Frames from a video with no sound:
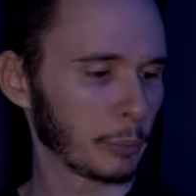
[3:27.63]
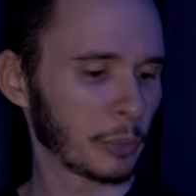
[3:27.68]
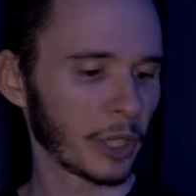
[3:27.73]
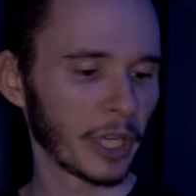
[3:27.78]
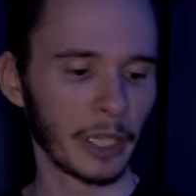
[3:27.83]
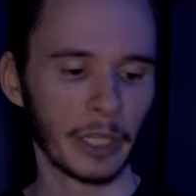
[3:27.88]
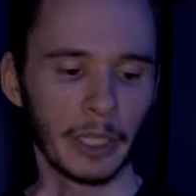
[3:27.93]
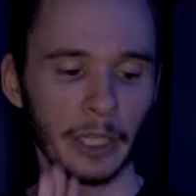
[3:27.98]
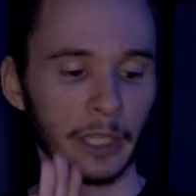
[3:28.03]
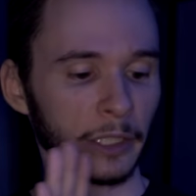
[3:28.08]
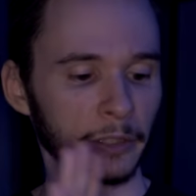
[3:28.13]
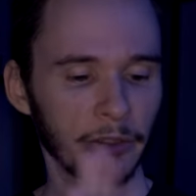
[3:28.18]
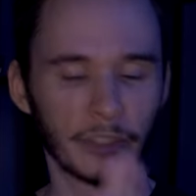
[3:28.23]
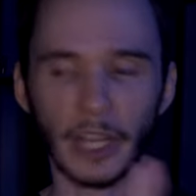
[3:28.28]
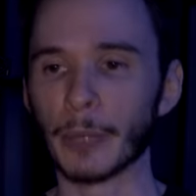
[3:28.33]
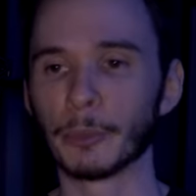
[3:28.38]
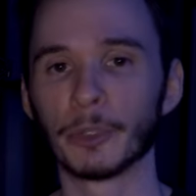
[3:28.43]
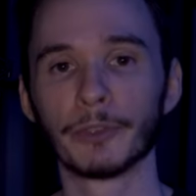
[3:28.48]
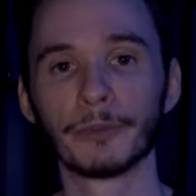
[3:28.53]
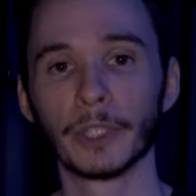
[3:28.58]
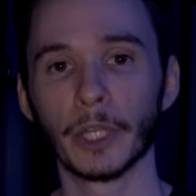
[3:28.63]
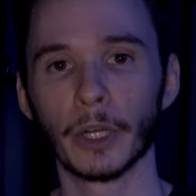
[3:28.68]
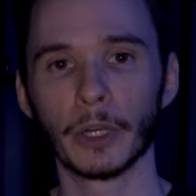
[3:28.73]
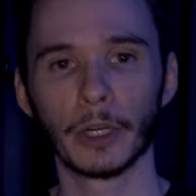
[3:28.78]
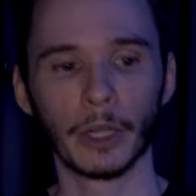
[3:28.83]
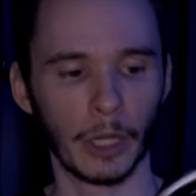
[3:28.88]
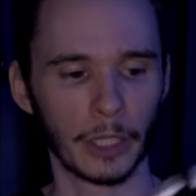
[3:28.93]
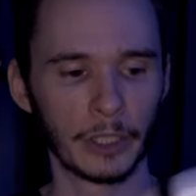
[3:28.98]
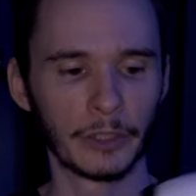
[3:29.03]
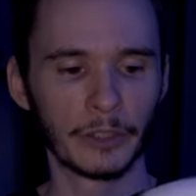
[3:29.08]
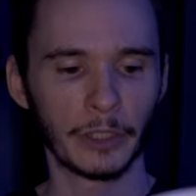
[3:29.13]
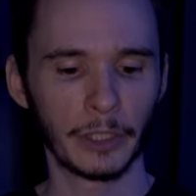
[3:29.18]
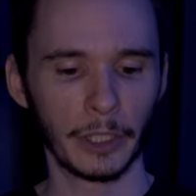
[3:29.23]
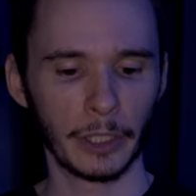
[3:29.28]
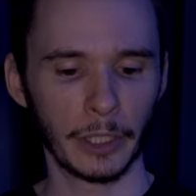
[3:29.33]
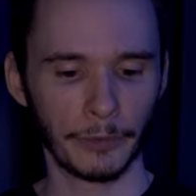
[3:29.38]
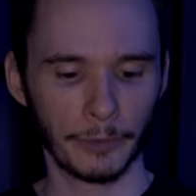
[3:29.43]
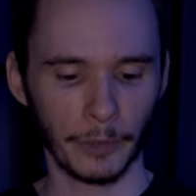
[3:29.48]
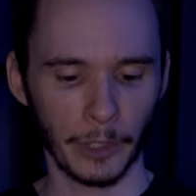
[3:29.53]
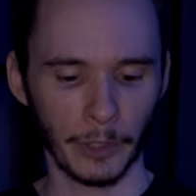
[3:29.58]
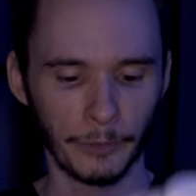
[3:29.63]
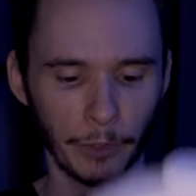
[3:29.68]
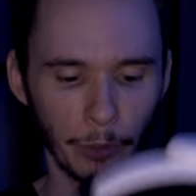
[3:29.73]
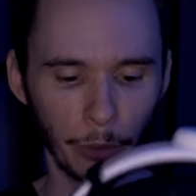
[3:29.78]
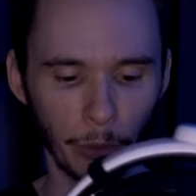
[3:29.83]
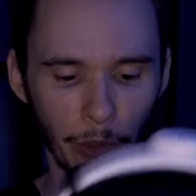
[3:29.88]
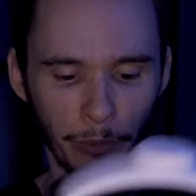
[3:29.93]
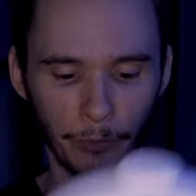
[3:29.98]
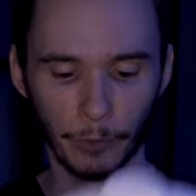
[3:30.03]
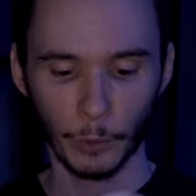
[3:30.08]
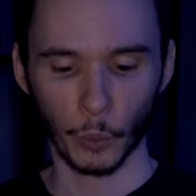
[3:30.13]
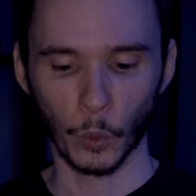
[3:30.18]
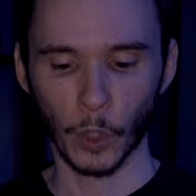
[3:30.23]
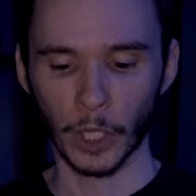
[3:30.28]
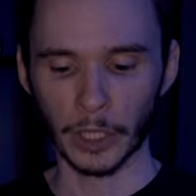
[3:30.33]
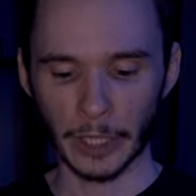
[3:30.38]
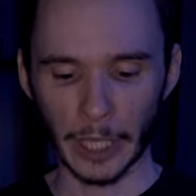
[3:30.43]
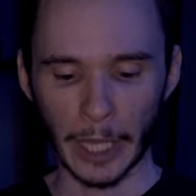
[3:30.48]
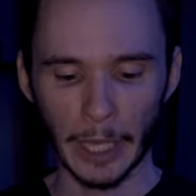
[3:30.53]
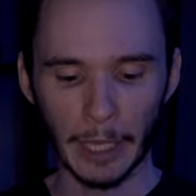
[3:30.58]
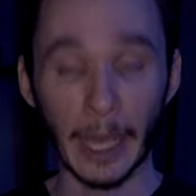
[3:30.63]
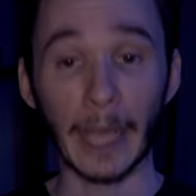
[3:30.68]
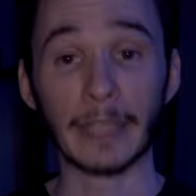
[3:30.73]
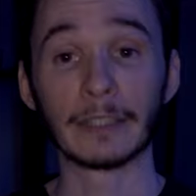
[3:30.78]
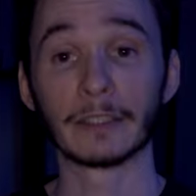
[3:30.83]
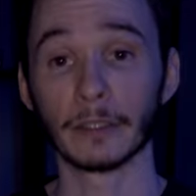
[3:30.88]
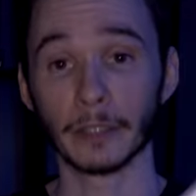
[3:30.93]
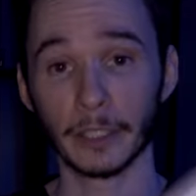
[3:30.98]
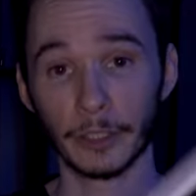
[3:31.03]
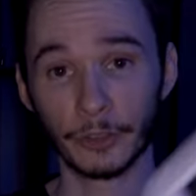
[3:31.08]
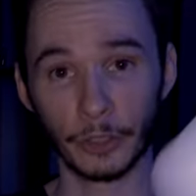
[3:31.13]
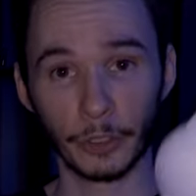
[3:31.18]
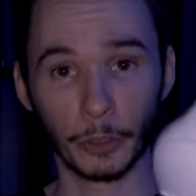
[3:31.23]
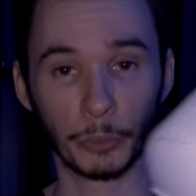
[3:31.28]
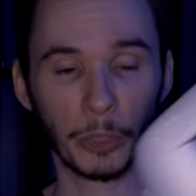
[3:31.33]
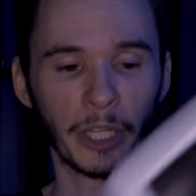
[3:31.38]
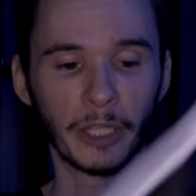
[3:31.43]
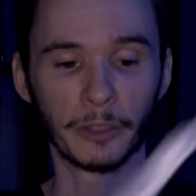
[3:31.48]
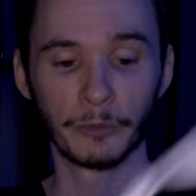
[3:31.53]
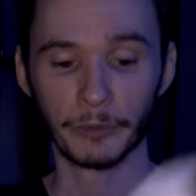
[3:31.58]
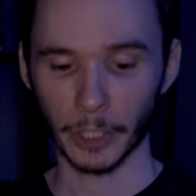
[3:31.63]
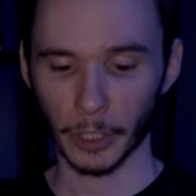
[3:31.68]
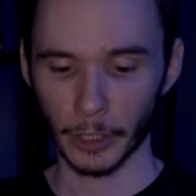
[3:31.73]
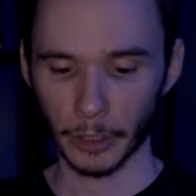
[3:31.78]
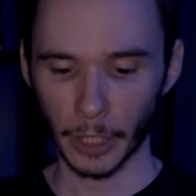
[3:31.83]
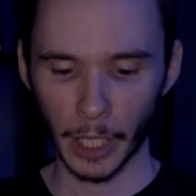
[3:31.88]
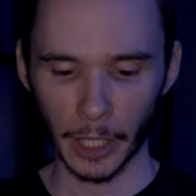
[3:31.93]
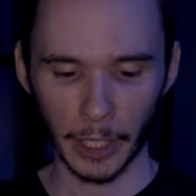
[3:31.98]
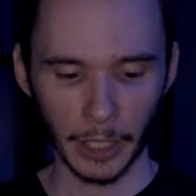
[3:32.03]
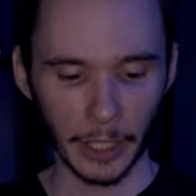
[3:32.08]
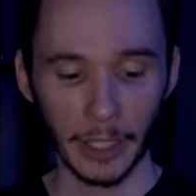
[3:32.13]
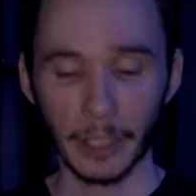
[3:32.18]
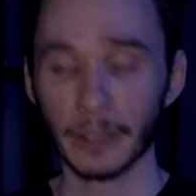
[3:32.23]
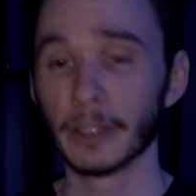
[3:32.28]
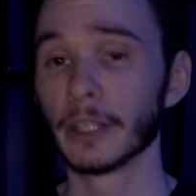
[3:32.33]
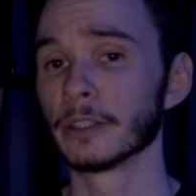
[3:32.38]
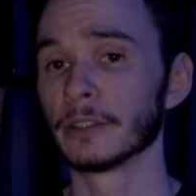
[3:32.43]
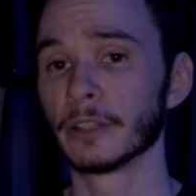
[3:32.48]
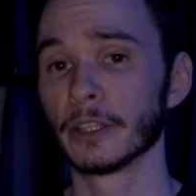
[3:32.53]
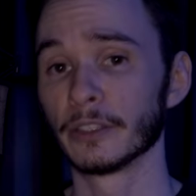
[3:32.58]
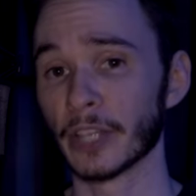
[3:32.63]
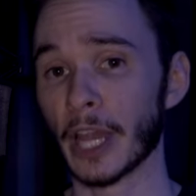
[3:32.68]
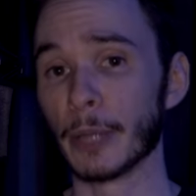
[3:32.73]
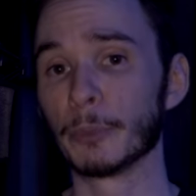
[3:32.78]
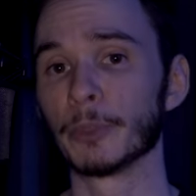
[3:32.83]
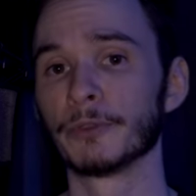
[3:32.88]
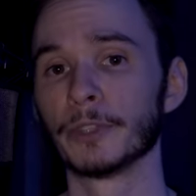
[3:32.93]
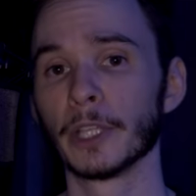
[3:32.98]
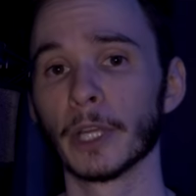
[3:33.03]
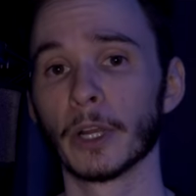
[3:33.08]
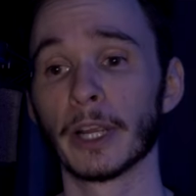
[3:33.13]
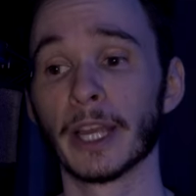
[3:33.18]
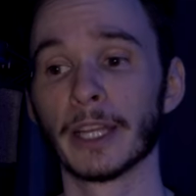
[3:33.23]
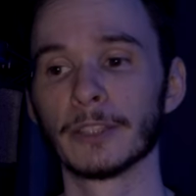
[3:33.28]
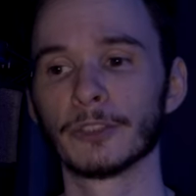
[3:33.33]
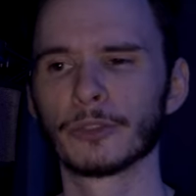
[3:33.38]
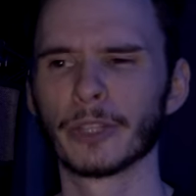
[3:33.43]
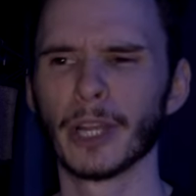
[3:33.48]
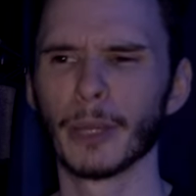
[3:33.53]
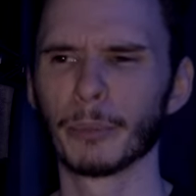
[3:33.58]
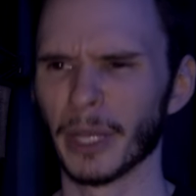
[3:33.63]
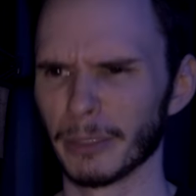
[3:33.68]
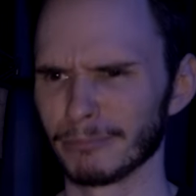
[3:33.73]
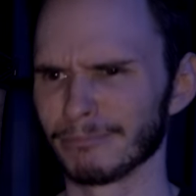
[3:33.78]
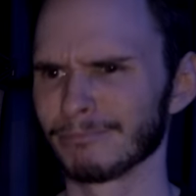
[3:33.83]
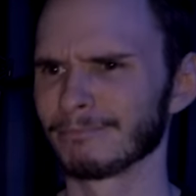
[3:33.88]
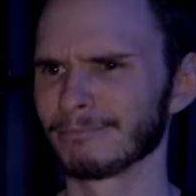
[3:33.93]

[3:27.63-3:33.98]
But Zyber VR, honestly, if, if you if you want that isolation, you're playing in VR a lot, the, the Zyber VR head strap,